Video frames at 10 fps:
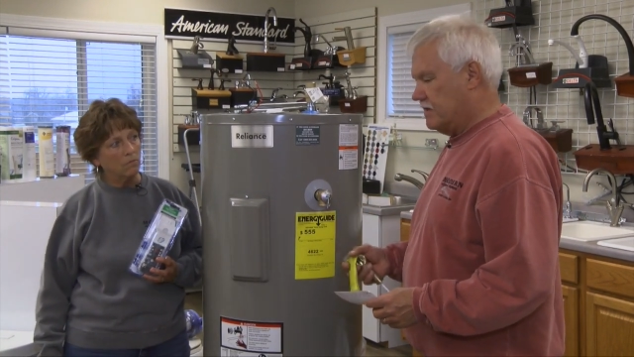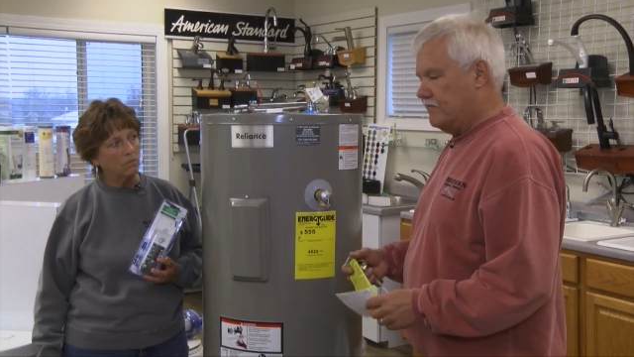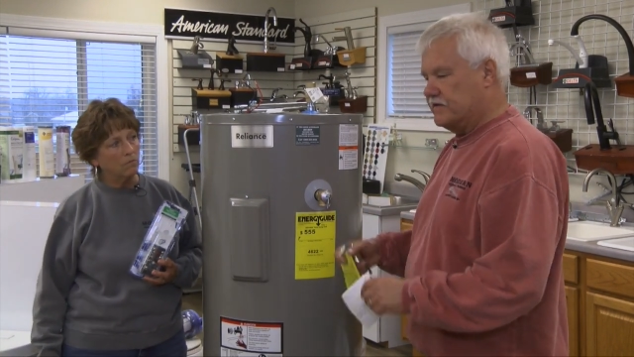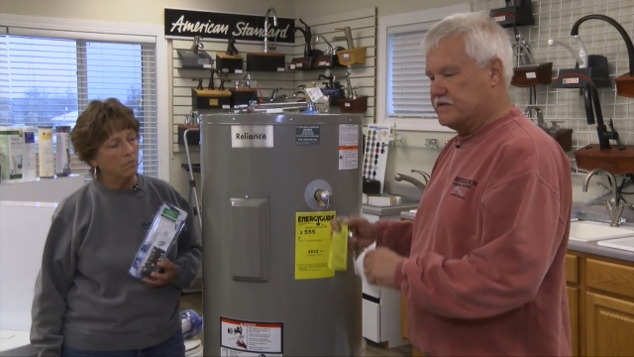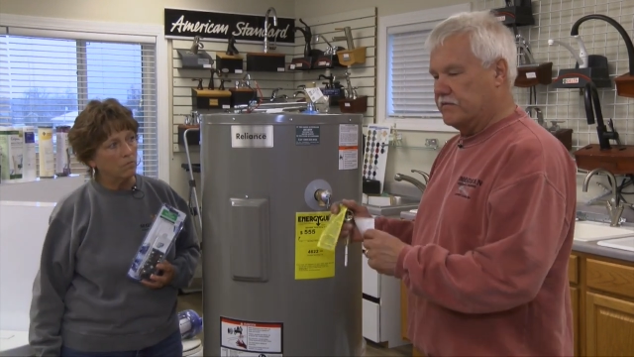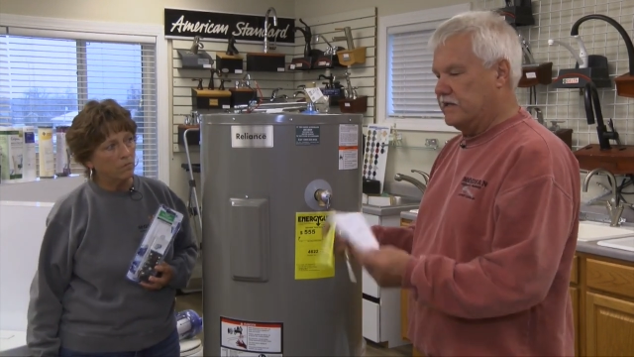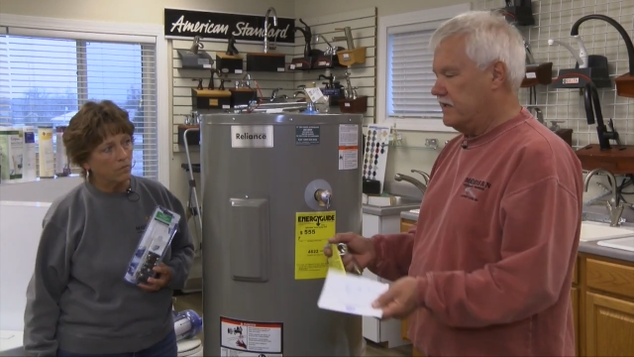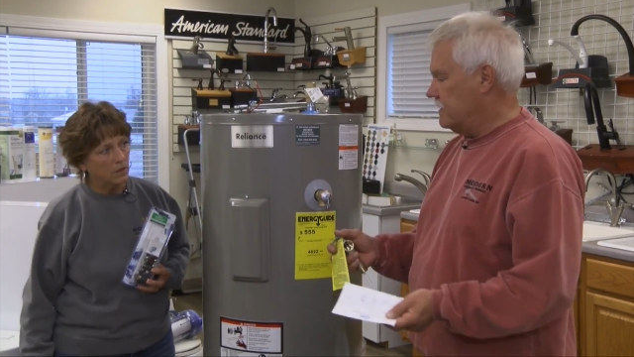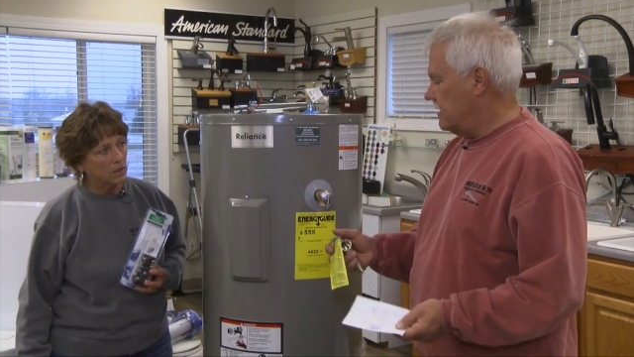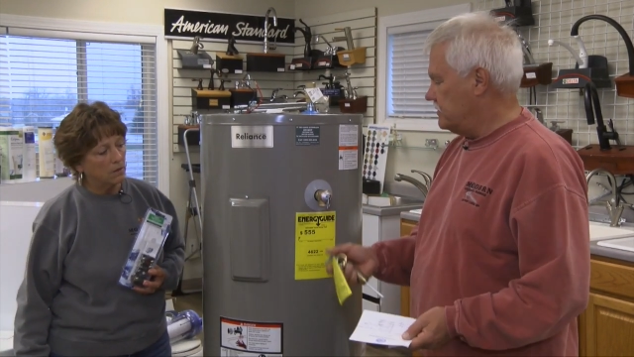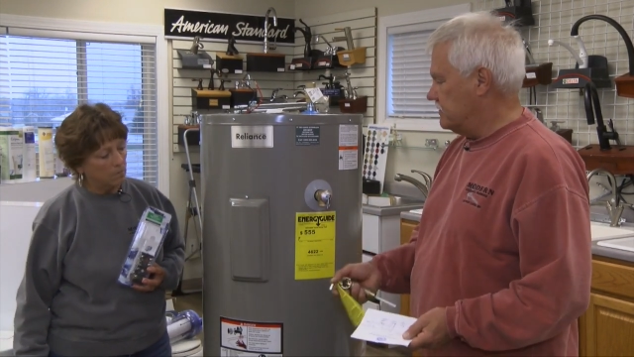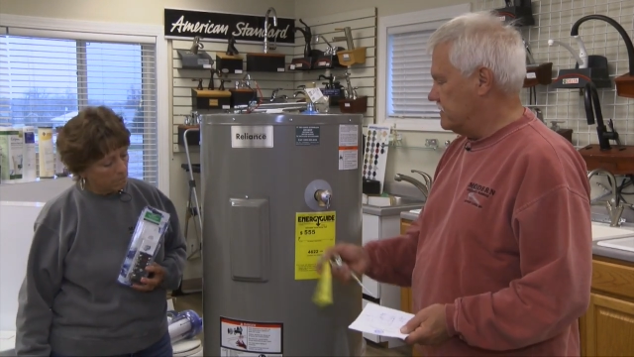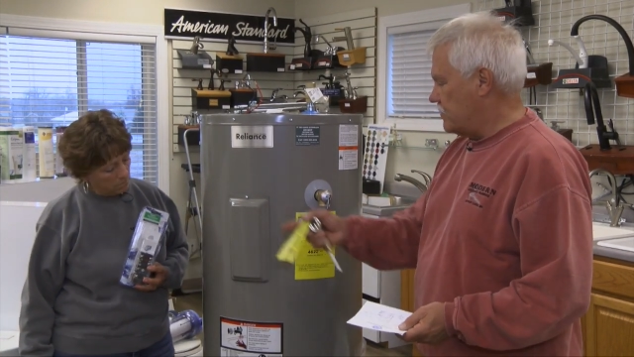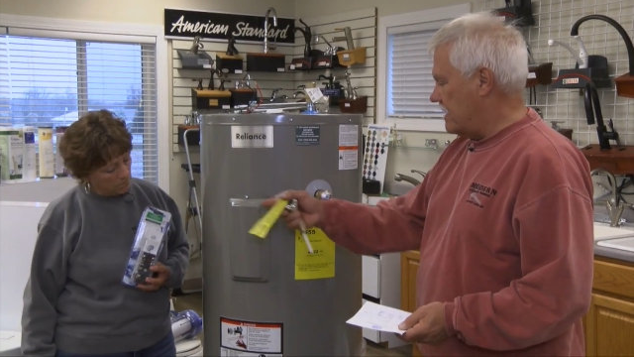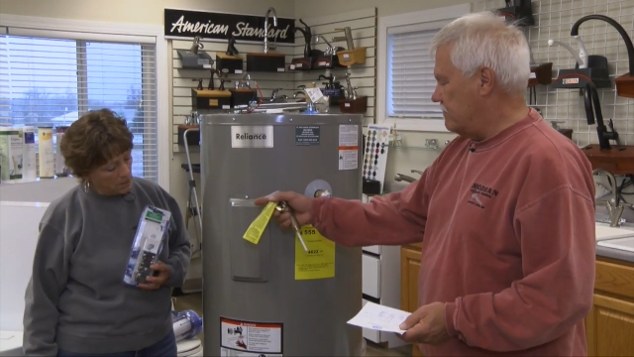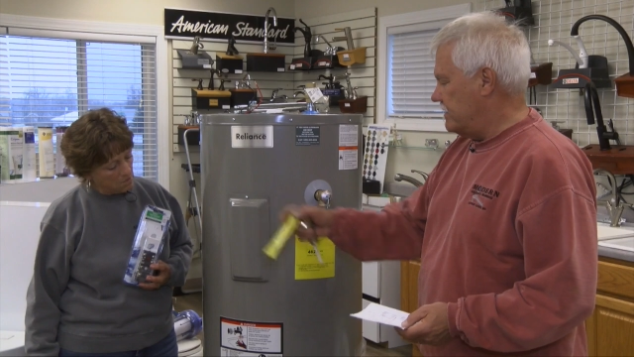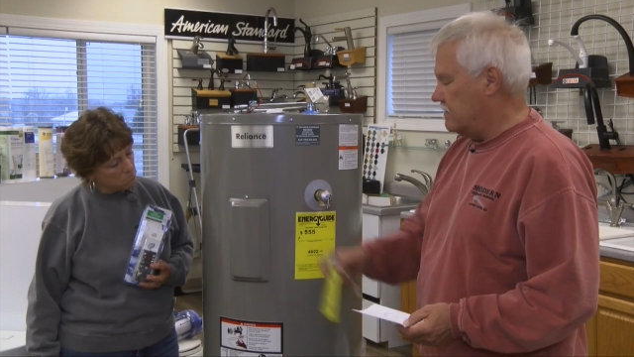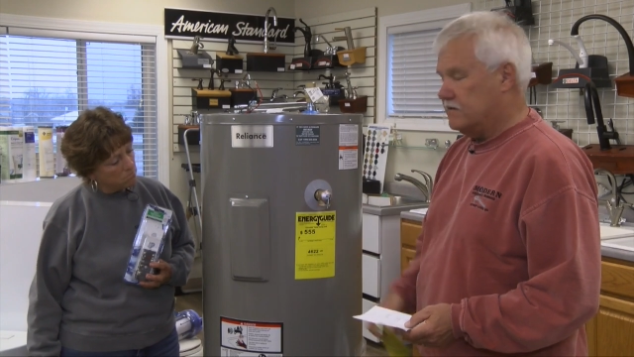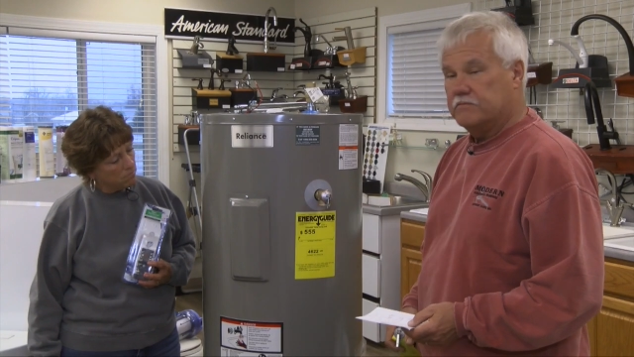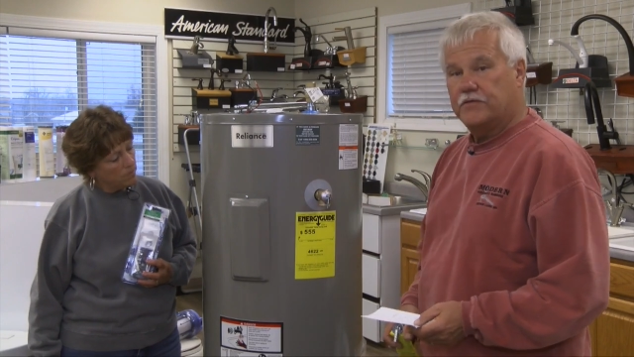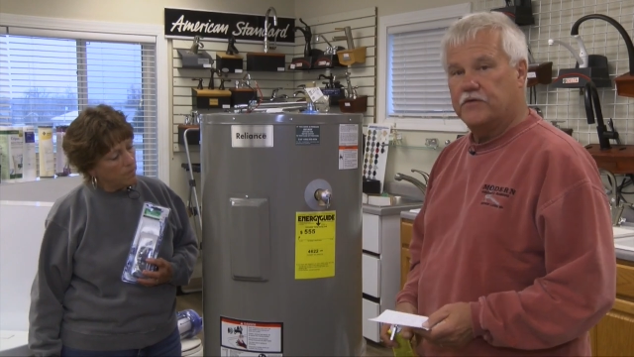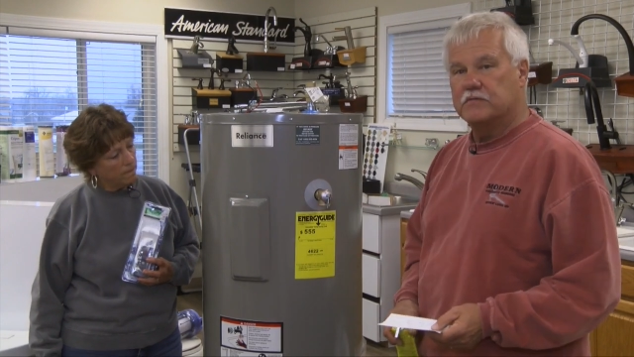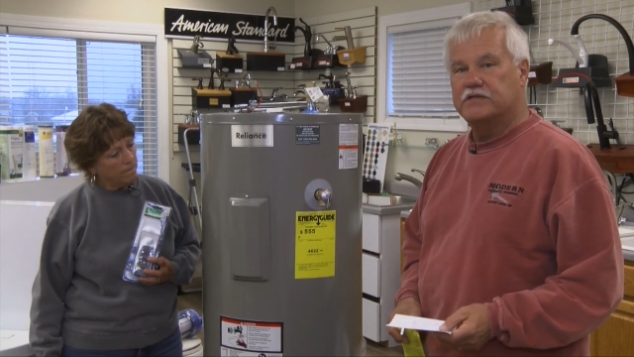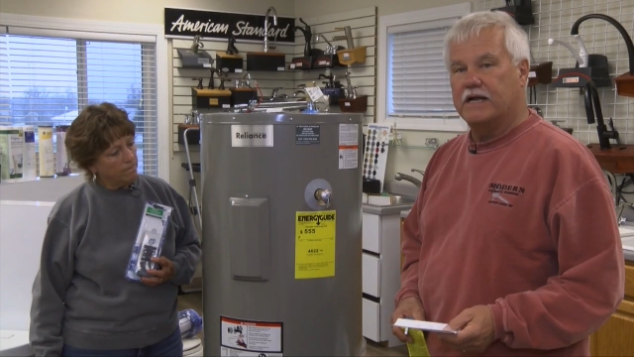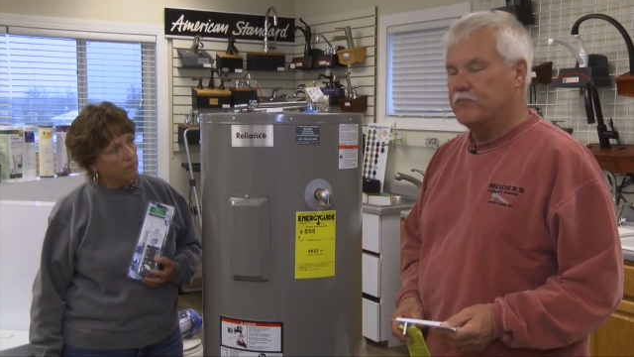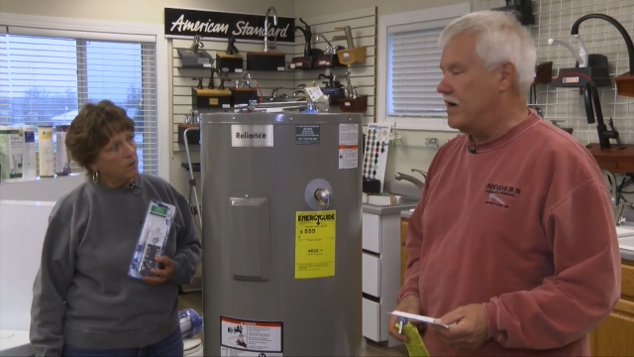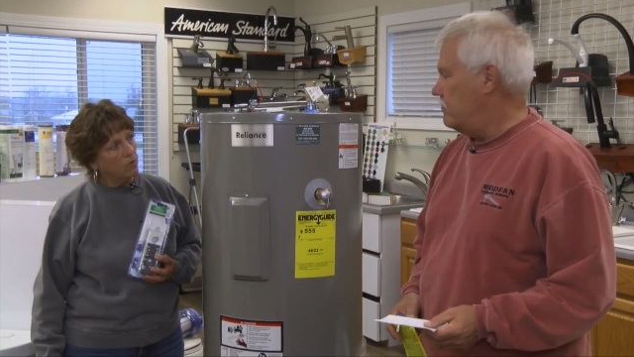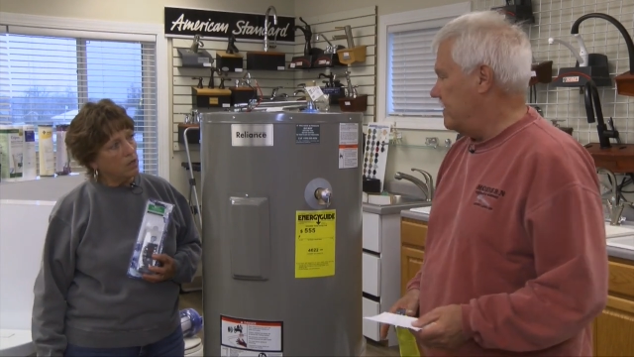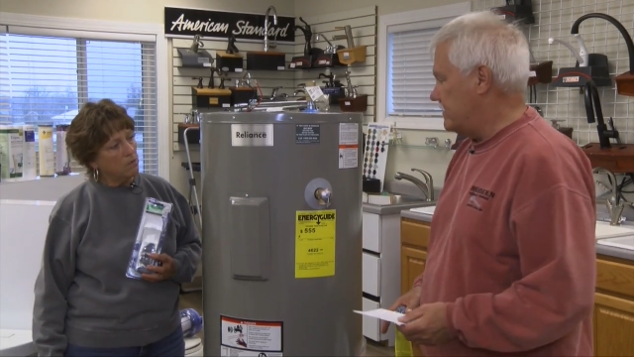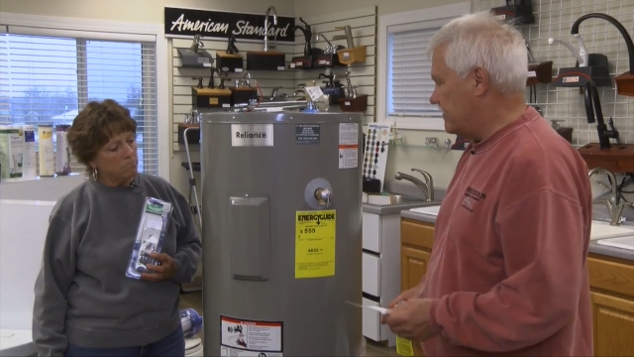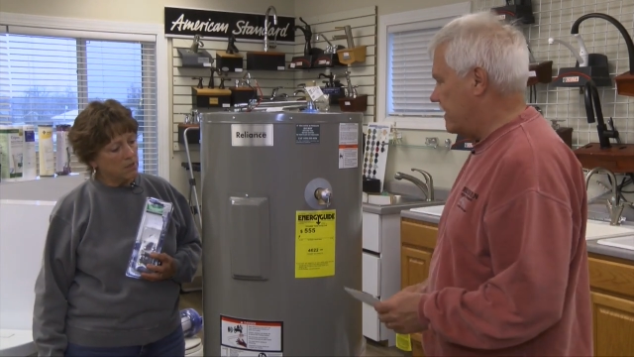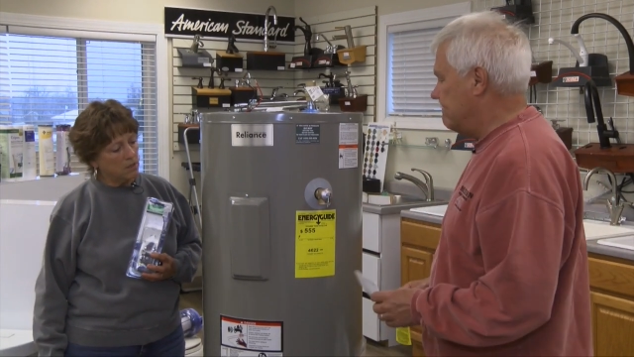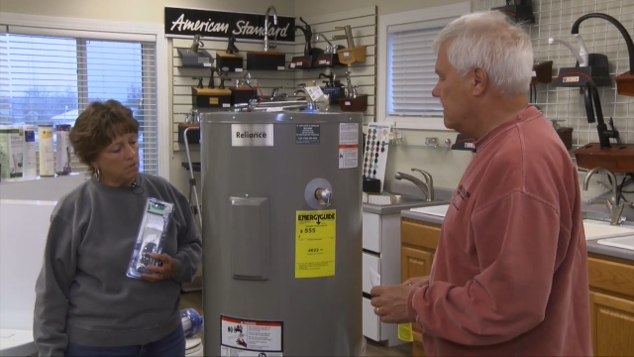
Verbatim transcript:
Speaker 1: But if it's a really a gusher, it's probably okay. a, a, thermostat problem.
Speaker 2: Okay. Right. Then